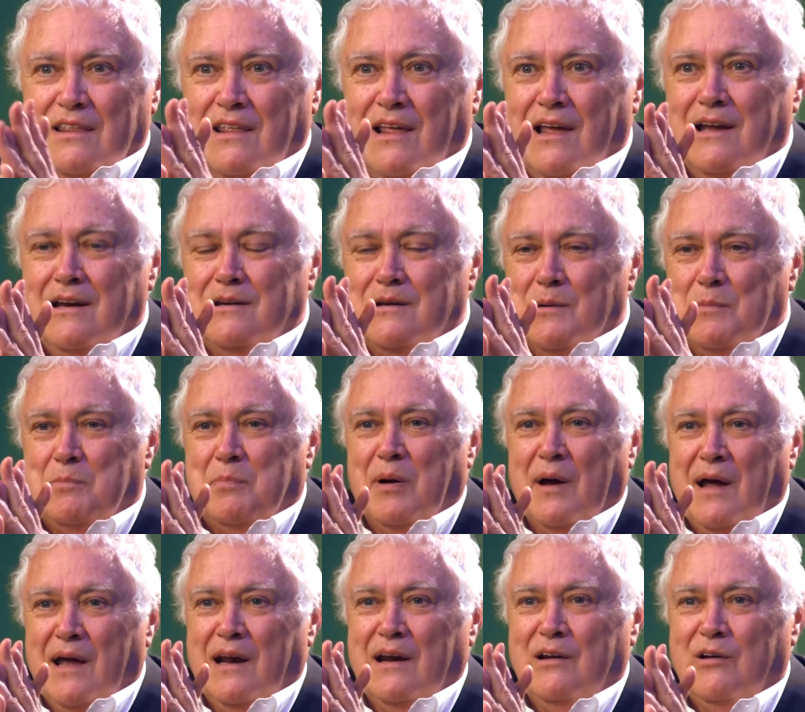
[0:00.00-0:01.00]
they
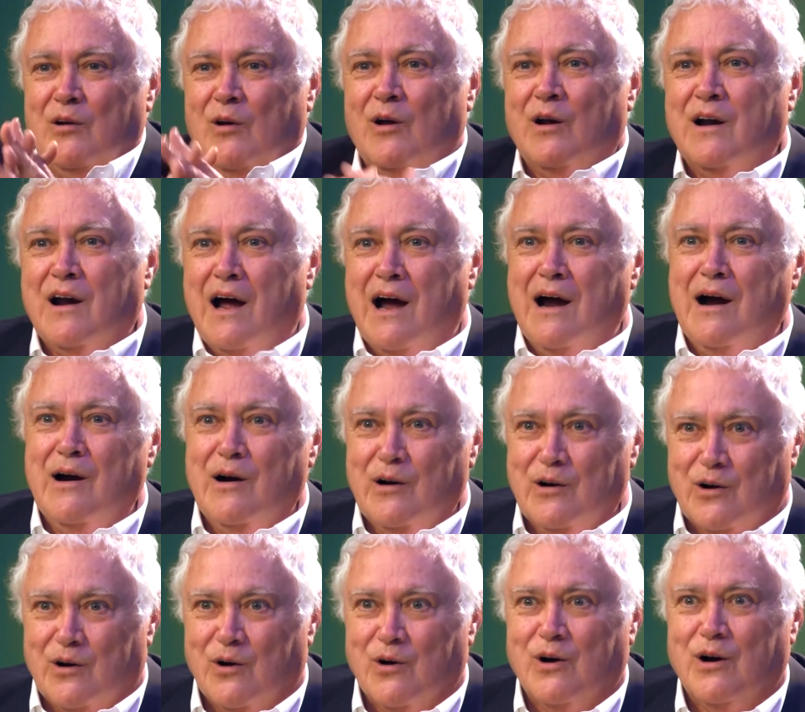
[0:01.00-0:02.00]
depend on our
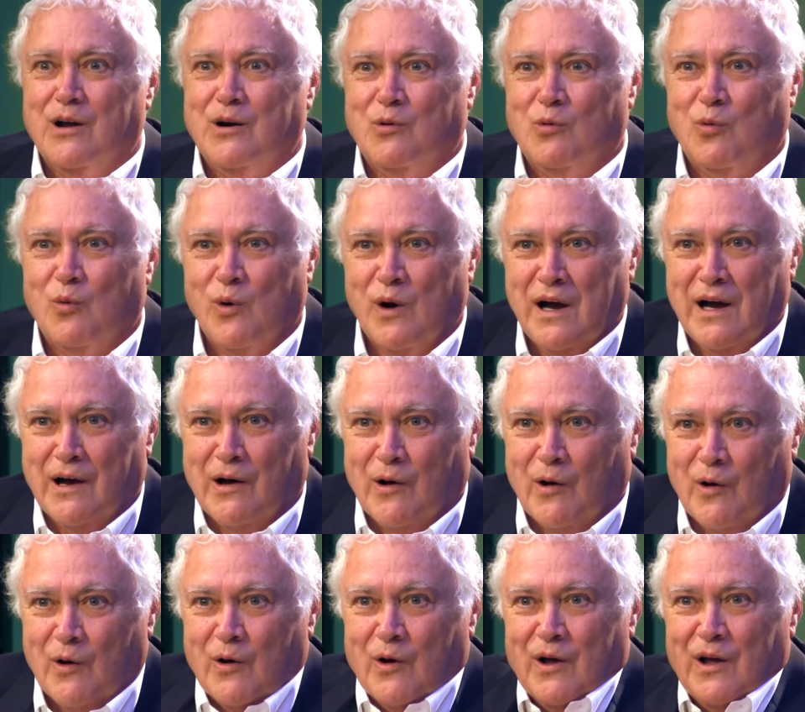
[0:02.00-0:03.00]

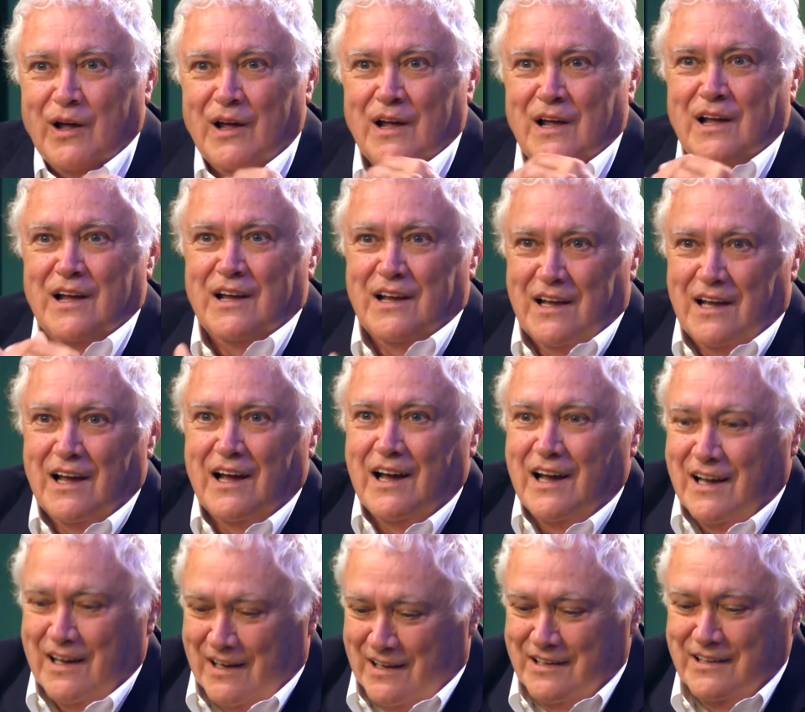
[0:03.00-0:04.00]
goodwill,
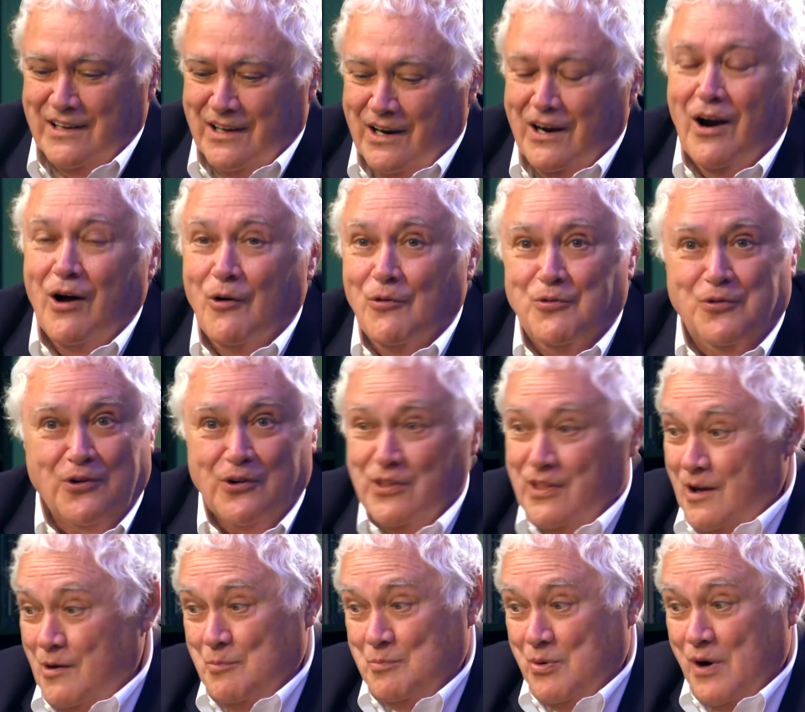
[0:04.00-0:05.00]
uh, you know, for
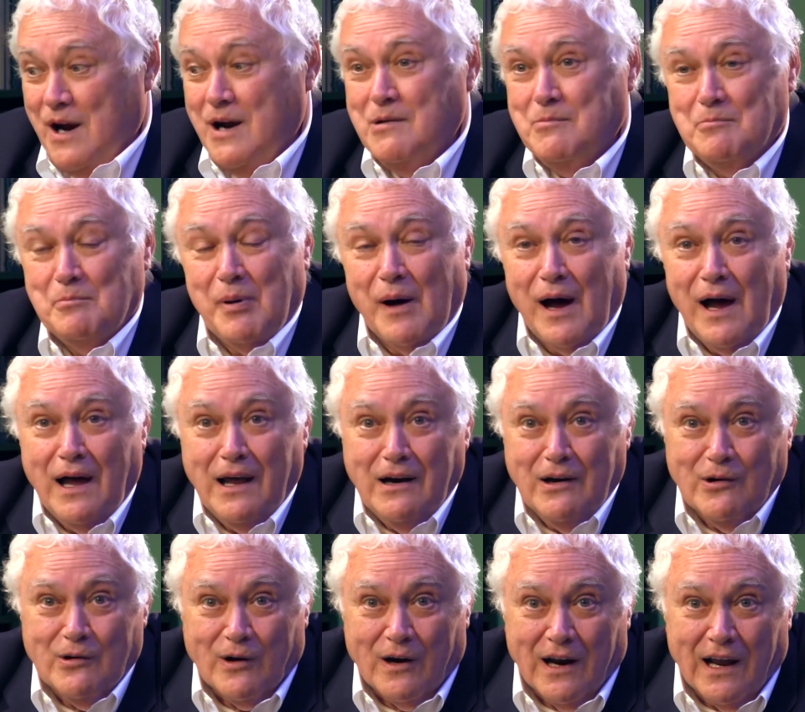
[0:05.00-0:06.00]
their bread and
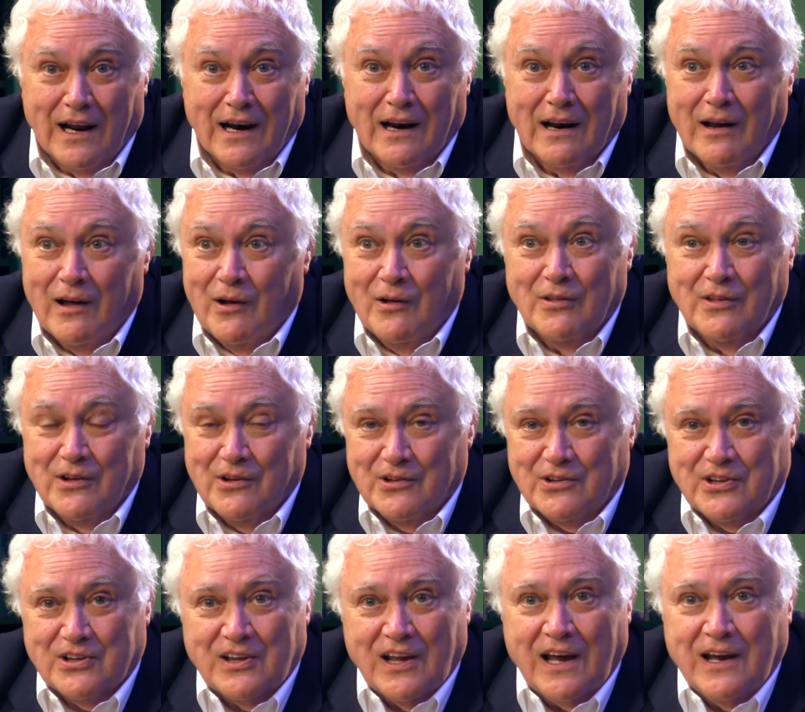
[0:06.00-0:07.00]
butter, let alone their
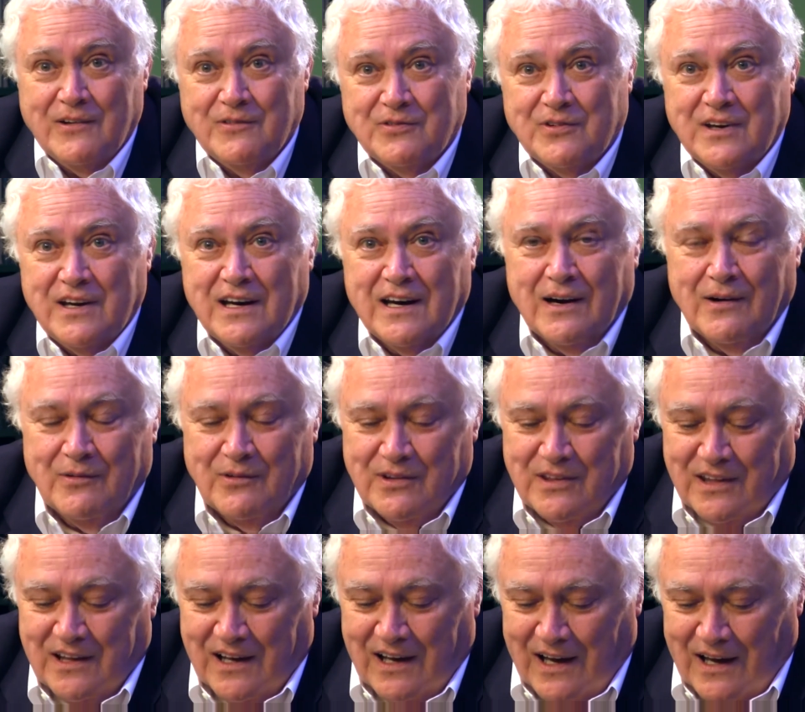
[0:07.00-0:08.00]
safety and
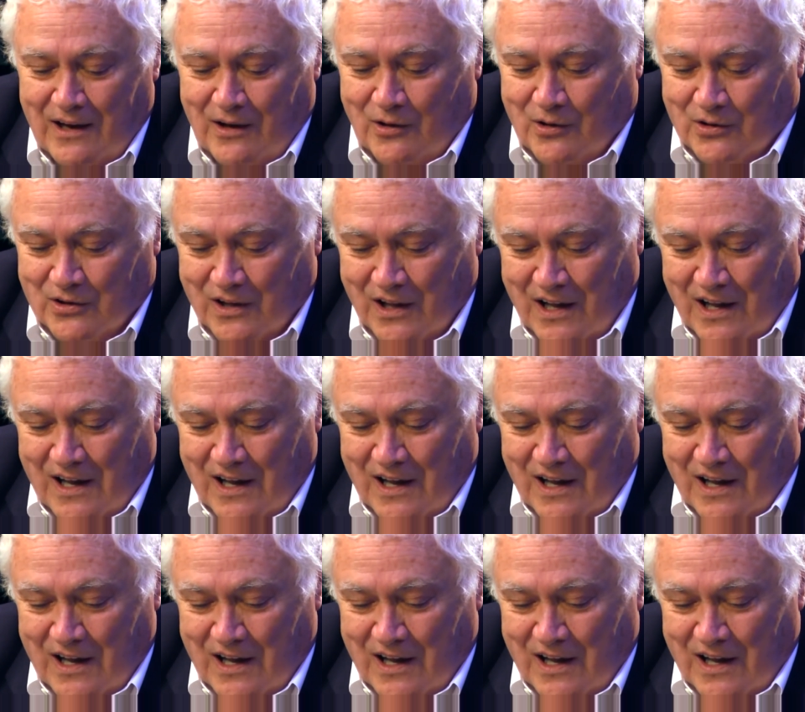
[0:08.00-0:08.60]
everything else.